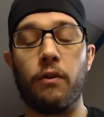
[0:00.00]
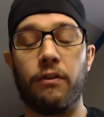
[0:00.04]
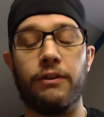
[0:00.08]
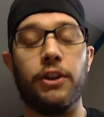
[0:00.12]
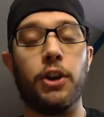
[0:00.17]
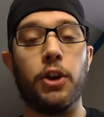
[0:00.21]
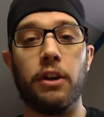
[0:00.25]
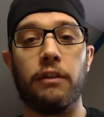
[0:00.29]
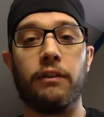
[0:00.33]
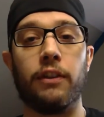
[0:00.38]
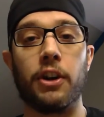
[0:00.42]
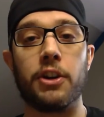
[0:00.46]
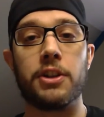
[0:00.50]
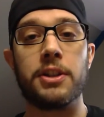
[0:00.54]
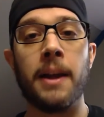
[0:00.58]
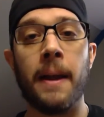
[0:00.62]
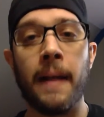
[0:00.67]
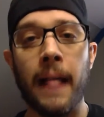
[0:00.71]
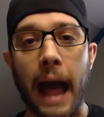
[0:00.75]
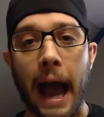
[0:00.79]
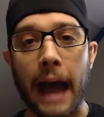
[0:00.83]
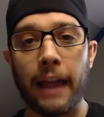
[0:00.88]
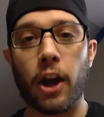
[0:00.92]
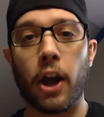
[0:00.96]
universe.
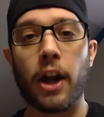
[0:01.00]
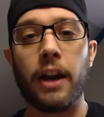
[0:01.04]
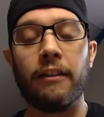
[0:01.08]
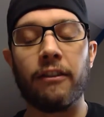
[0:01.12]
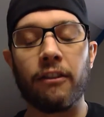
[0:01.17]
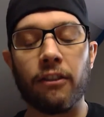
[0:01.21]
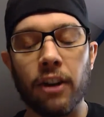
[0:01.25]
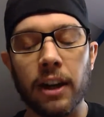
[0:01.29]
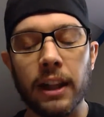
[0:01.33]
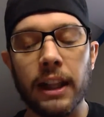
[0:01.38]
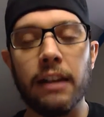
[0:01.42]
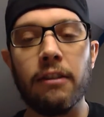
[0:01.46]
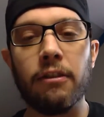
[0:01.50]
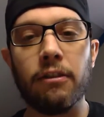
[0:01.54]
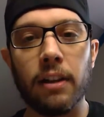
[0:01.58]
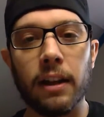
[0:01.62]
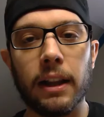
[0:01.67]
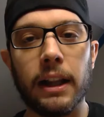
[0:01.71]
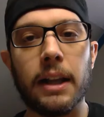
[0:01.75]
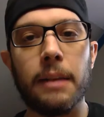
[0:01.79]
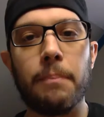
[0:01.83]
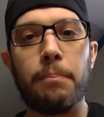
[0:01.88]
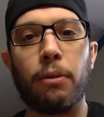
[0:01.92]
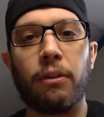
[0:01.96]
I thought it really,
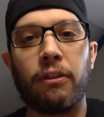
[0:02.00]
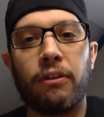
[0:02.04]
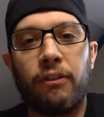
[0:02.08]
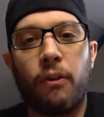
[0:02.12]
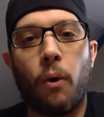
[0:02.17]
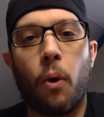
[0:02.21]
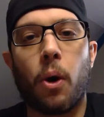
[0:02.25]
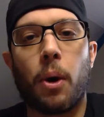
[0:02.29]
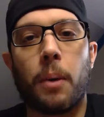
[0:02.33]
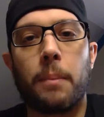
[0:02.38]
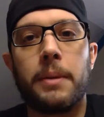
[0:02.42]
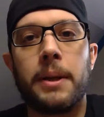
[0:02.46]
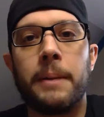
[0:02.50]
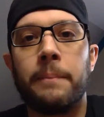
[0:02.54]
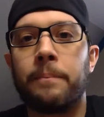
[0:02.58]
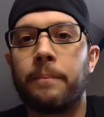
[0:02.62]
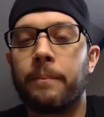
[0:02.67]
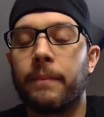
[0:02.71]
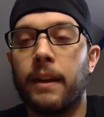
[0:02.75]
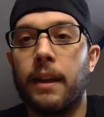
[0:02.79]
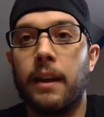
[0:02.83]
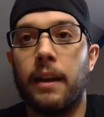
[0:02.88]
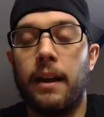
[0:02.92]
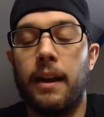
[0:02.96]
really performed
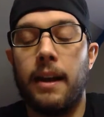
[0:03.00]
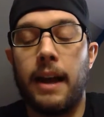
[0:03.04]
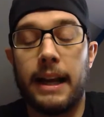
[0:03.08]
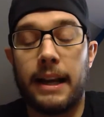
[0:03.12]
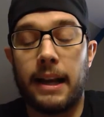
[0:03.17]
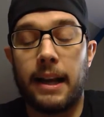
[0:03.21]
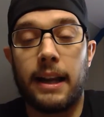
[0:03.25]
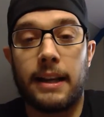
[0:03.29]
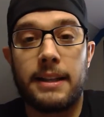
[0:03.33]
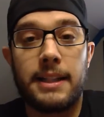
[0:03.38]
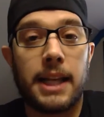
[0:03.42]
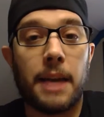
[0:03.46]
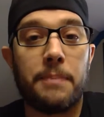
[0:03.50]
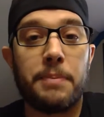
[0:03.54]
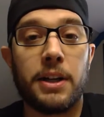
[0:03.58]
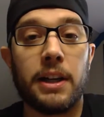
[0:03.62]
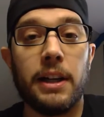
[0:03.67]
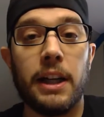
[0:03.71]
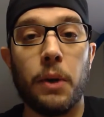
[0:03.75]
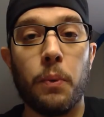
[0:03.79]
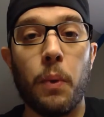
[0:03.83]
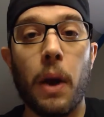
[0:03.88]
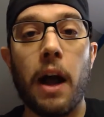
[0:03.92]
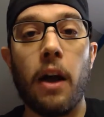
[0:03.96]

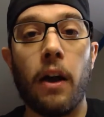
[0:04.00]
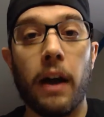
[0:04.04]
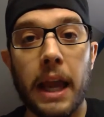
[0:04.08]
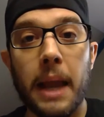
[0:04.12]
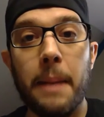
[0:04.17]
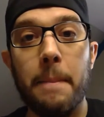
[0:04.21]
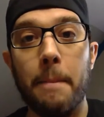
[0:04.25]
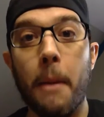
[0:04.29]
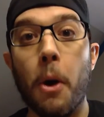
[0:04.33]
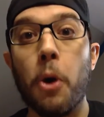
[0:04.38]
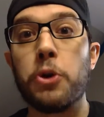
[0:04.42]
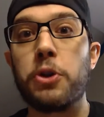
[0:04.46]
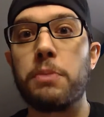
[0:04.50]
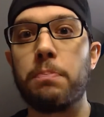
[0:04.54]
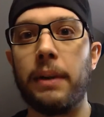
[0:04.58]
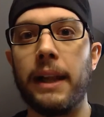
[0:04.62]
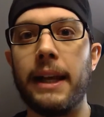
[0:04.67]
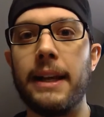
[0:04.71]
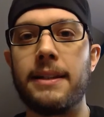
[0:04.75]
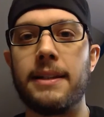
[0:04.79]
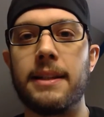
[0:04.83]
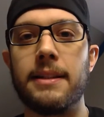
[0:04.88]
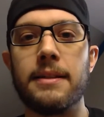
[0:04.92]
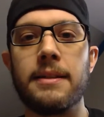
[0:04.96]
exceptionally well in most
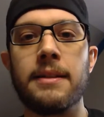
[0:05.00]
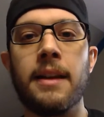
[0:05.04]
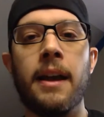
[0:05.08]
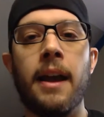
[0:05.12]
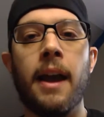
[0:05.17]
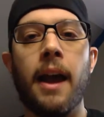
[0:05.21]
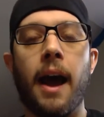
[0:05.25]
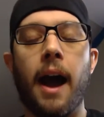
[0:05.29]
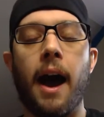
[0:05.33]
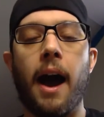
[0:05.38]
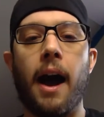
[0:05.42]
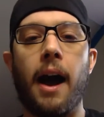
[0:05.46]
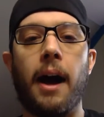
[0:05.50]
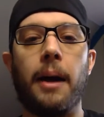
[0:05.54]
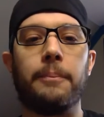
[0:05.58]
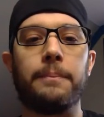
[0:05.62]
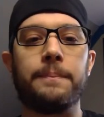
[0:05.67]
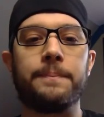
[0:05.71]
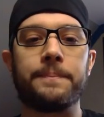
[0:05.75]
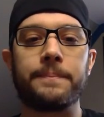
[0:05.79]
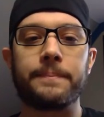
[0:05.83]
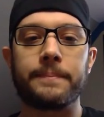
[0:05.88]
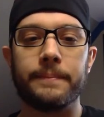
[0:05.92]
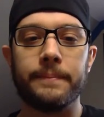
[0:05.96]
places.
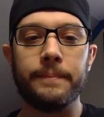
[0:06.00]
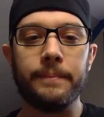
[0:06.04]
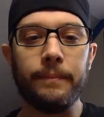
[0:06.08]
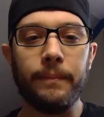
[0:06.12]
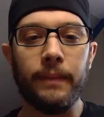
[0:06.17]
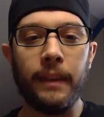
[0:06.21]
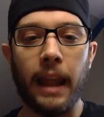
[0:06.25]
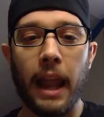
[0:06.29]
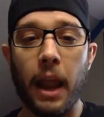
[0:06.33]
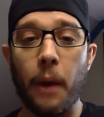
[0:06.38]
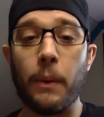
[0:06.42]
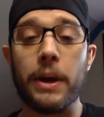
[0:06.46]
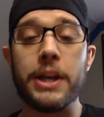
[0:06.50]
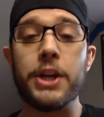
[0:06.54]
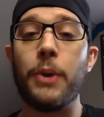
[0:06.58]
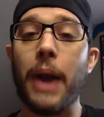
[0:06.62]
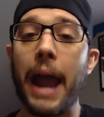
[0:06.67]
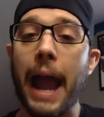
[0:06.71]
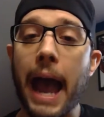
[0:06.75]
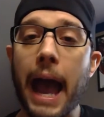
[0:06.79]
And when you